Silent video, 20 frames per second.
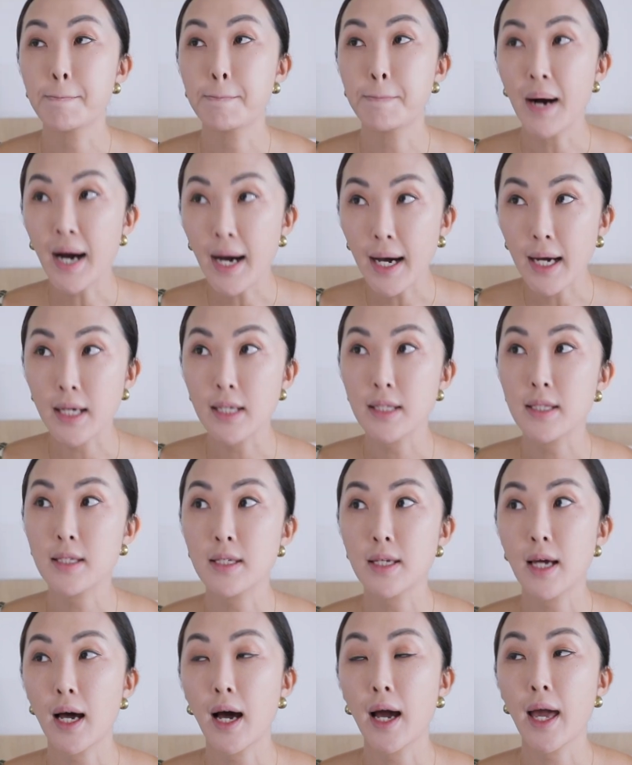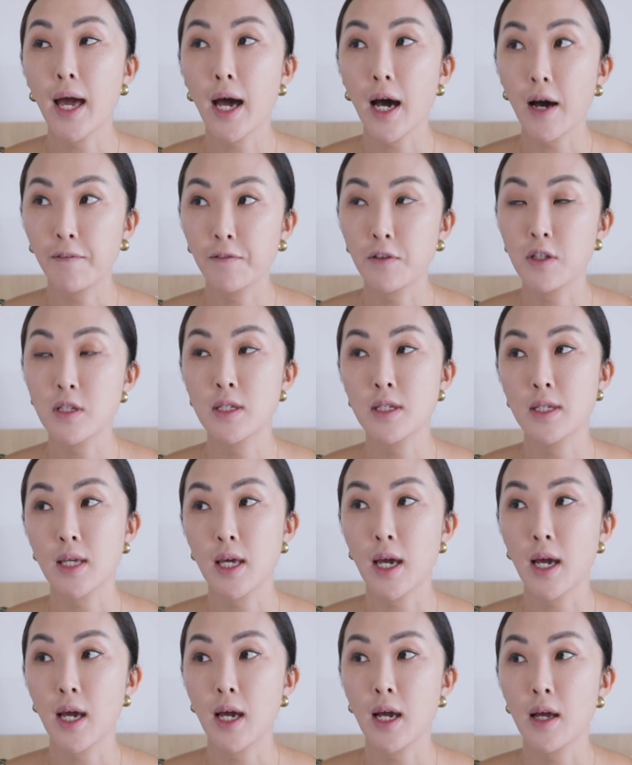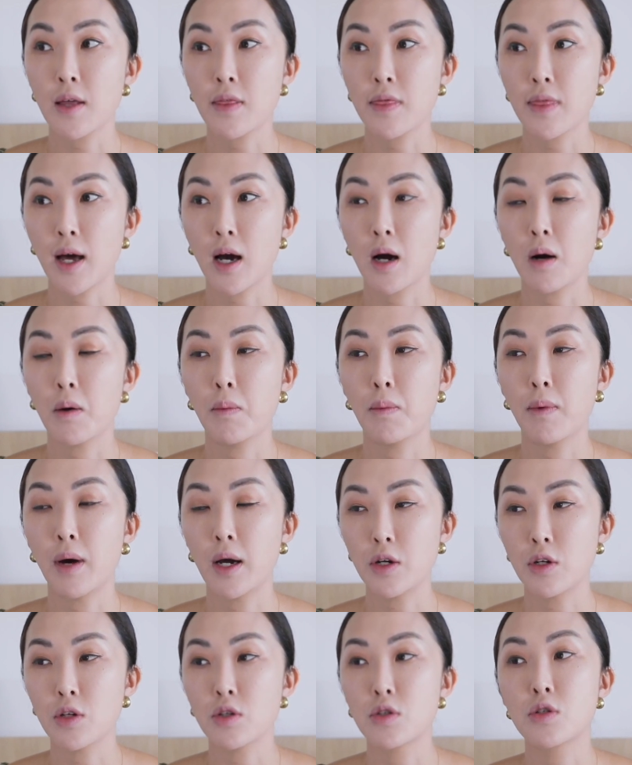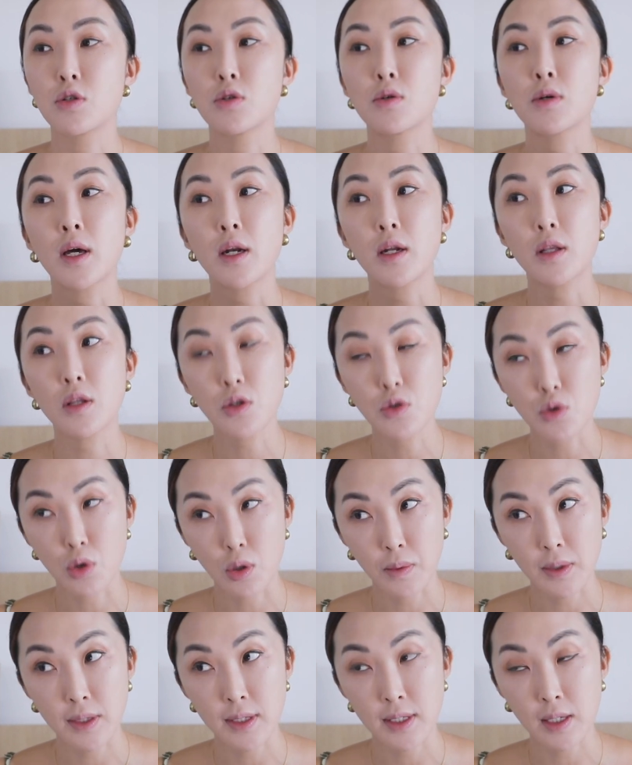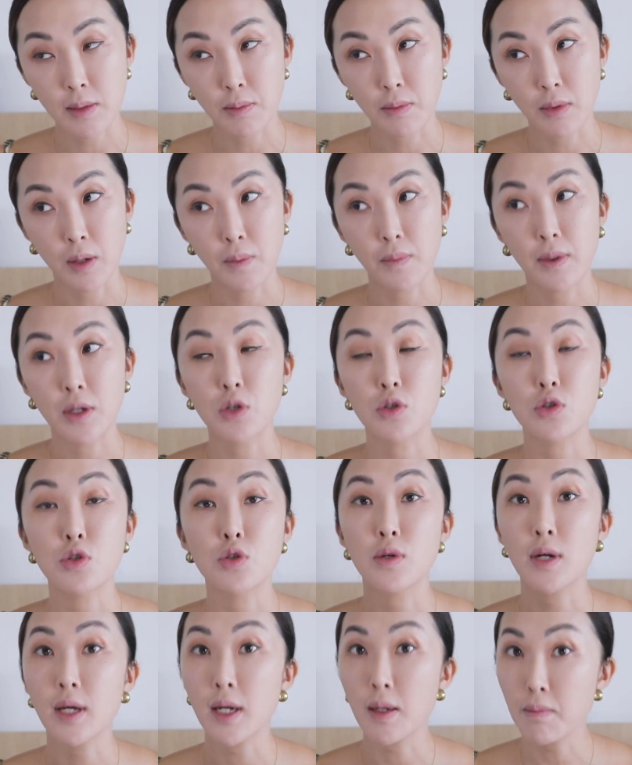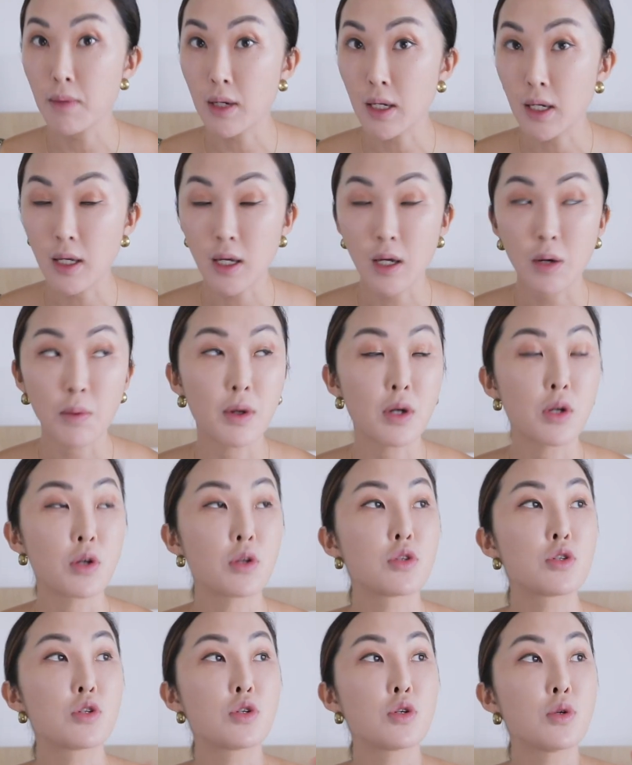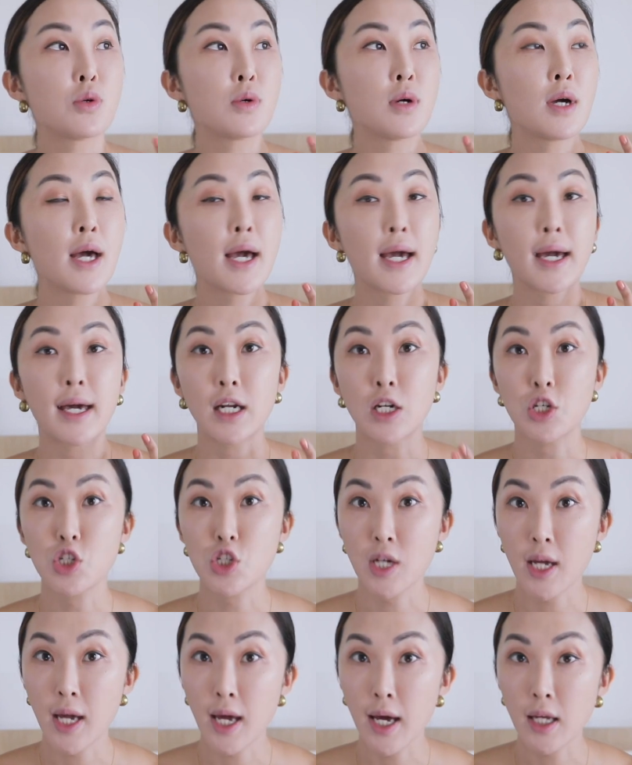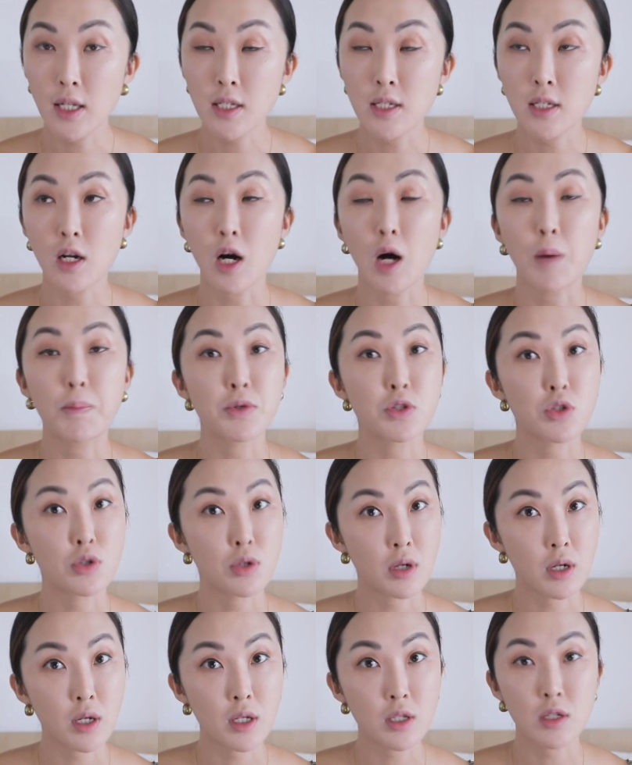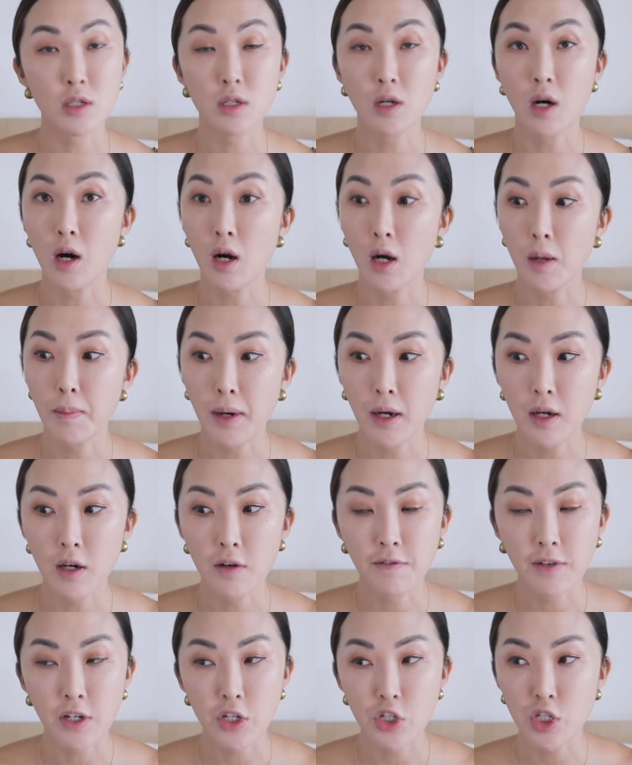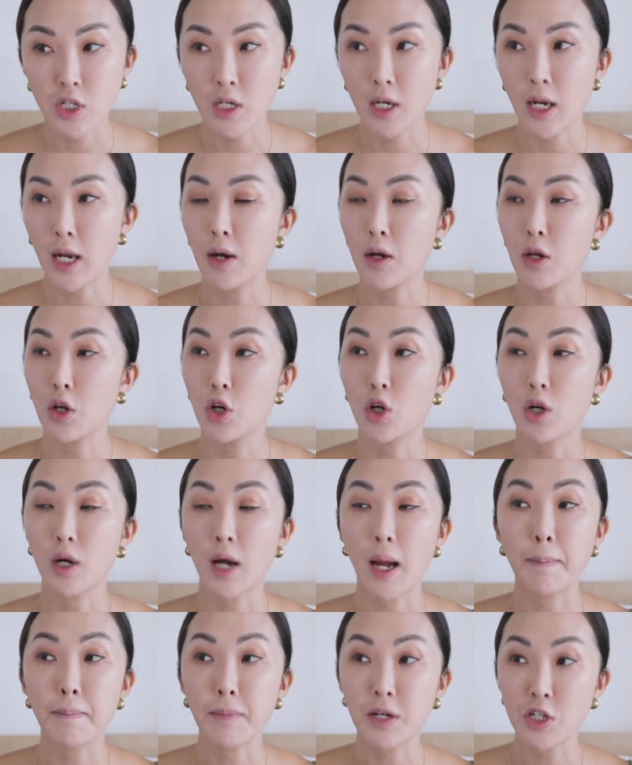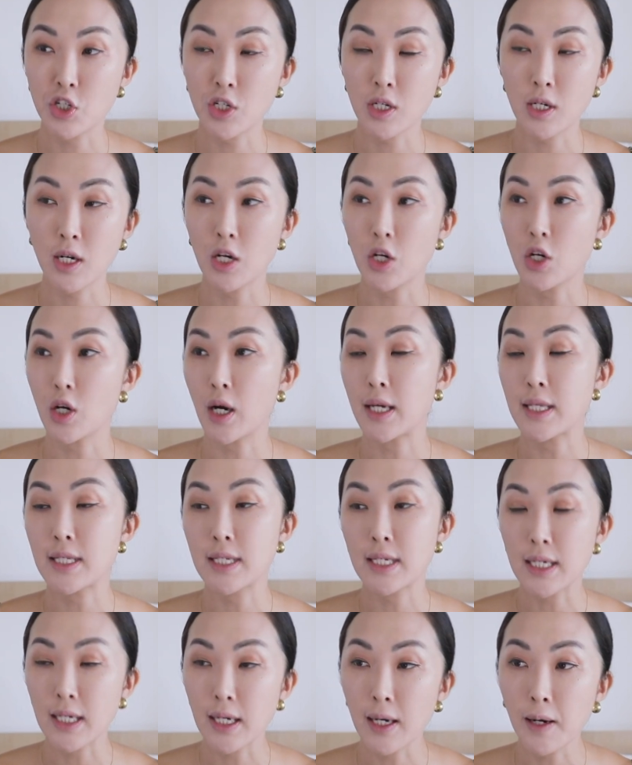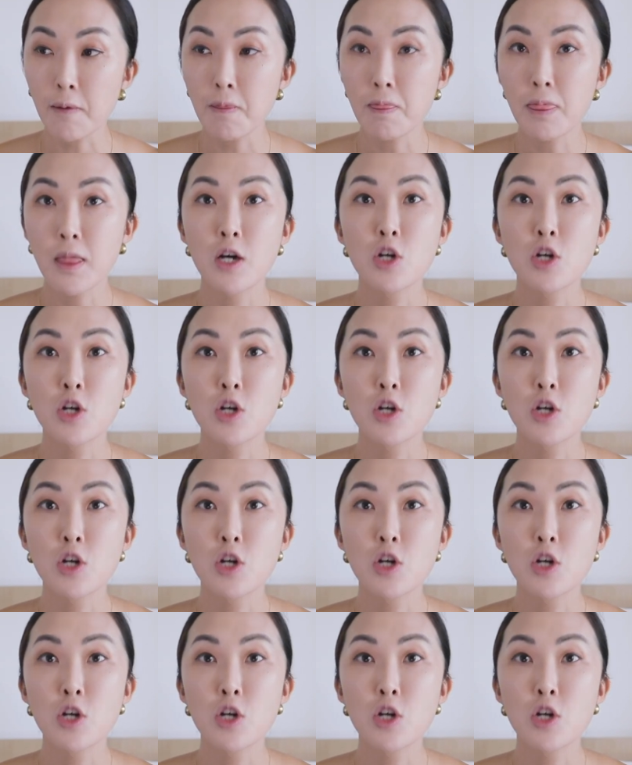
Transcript: But I have to say that when you do get in the door with someone, when you do get a meeting, when you do get a chance and an opportunity to talk about your vision and your ambition and your idea,